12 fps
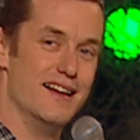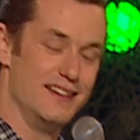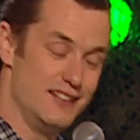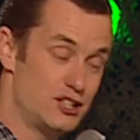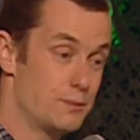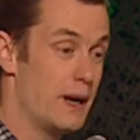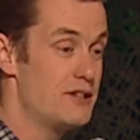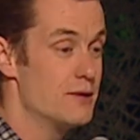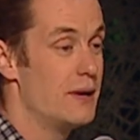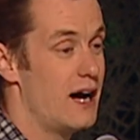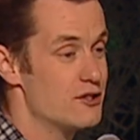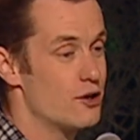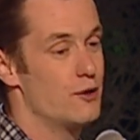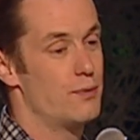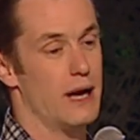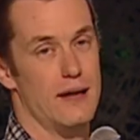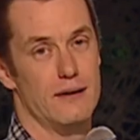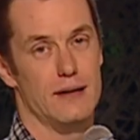You spread your marge on the
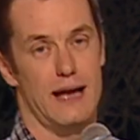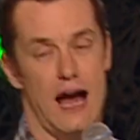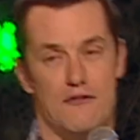bread, okay?